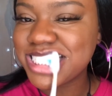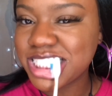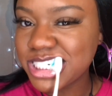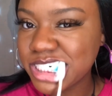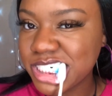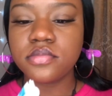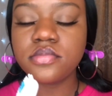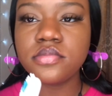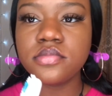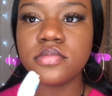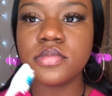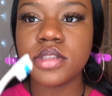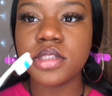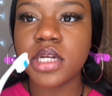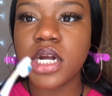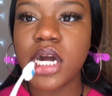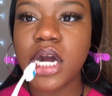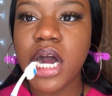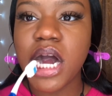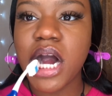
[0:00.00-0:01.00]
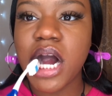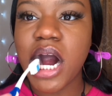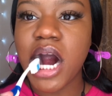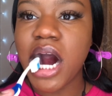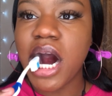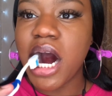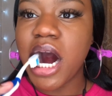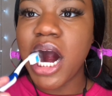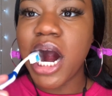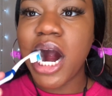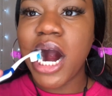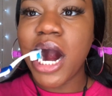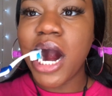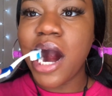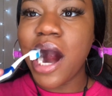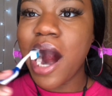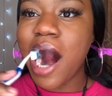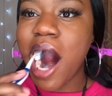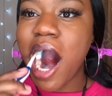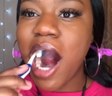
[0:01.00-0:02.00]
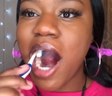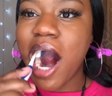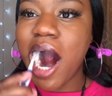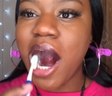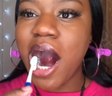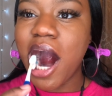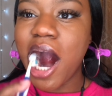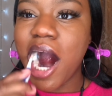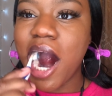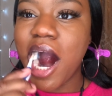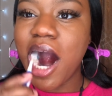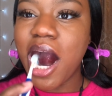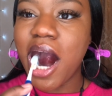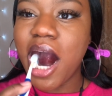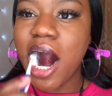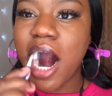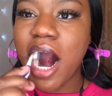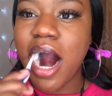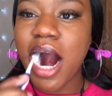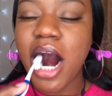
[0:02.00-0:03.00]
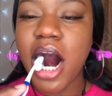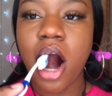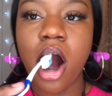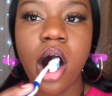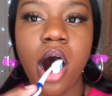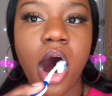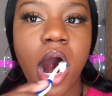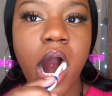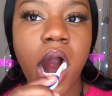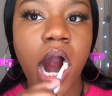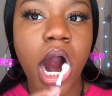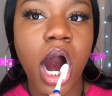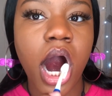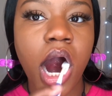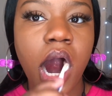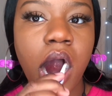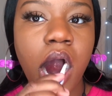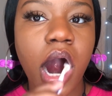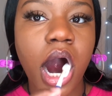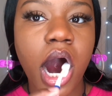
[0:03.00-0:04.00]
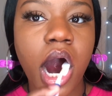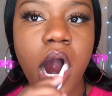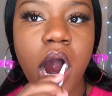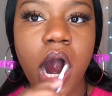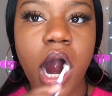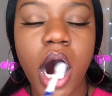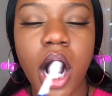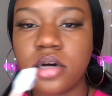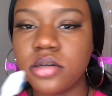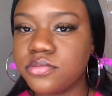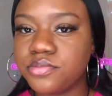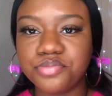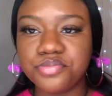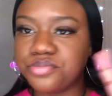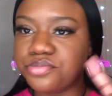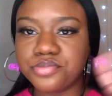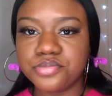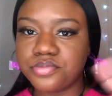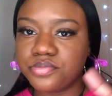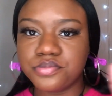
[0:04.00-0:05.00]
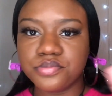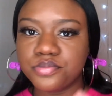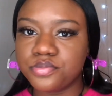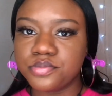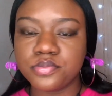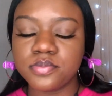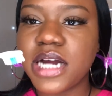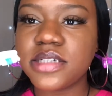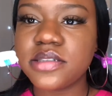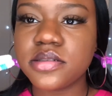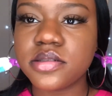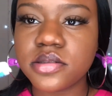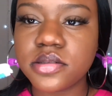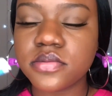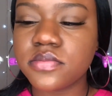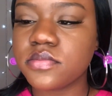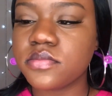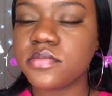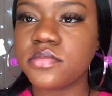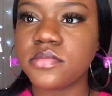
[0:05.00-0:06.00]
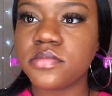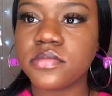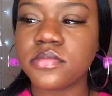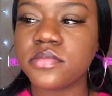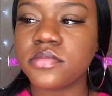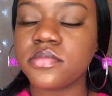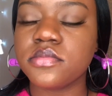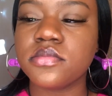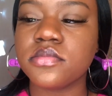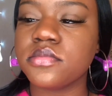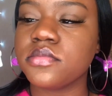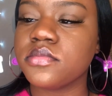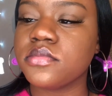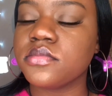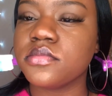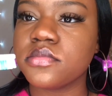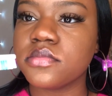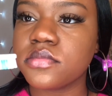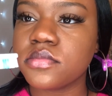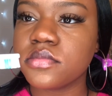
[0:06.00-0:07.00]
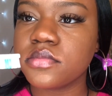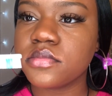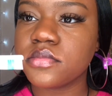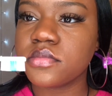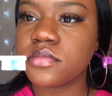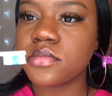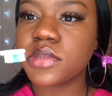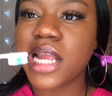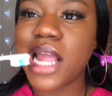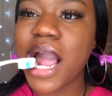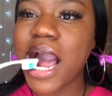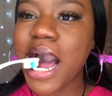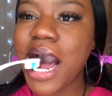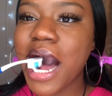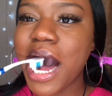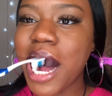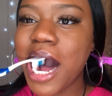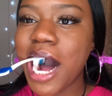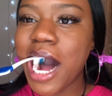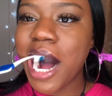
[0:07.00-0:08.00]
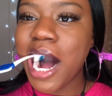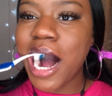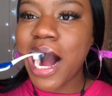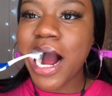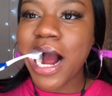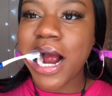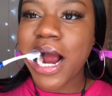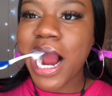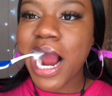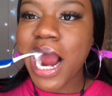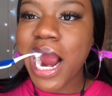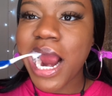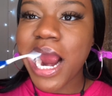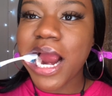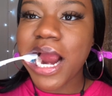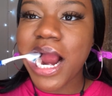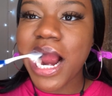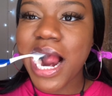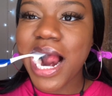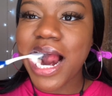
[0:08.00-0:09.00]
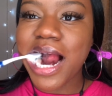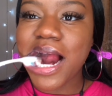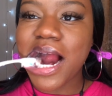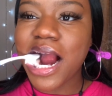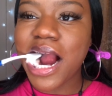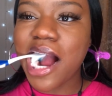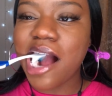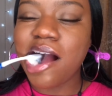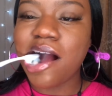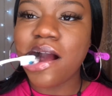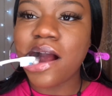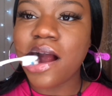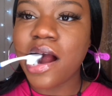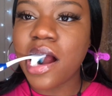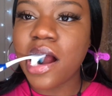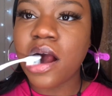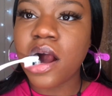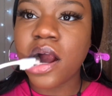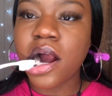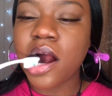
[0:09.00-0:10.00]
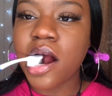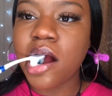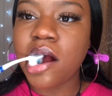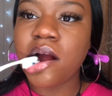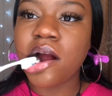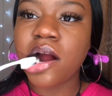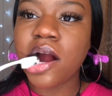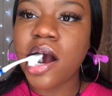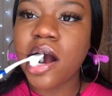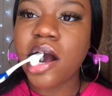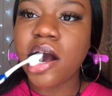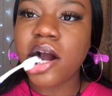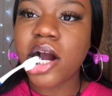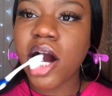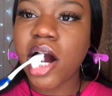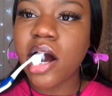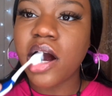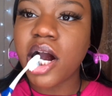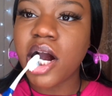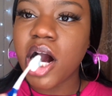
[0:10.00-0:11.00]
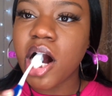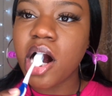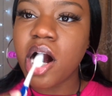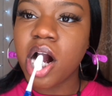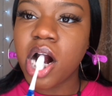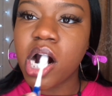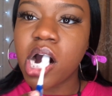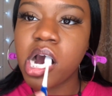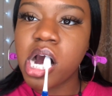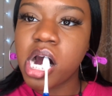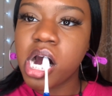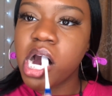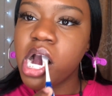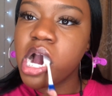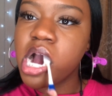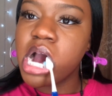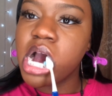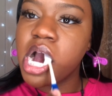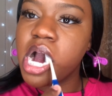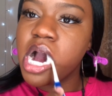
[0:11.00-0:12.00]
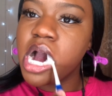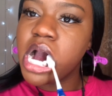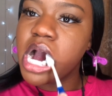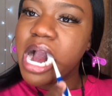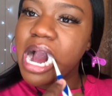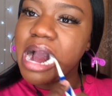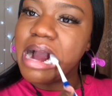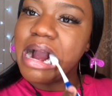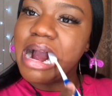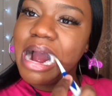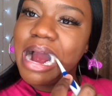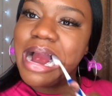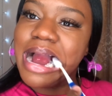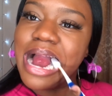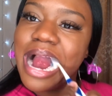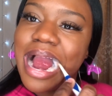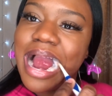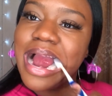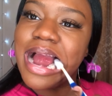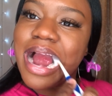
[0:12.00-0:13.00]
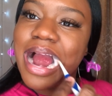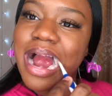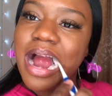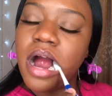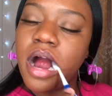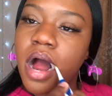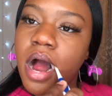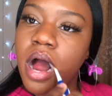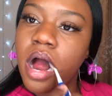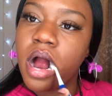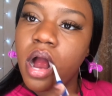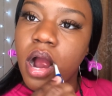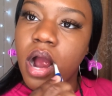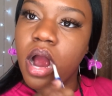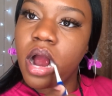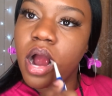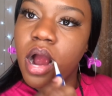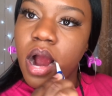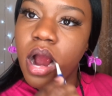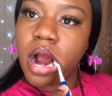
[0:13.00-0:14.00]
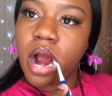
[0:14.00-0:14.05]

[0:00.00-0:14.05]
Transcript: Moving on to brushing on top of your teeth. You see how I begin brushing along the curve of my teeth? Wrong. What you want to do is, yes, still brush on top, but brush against the curve.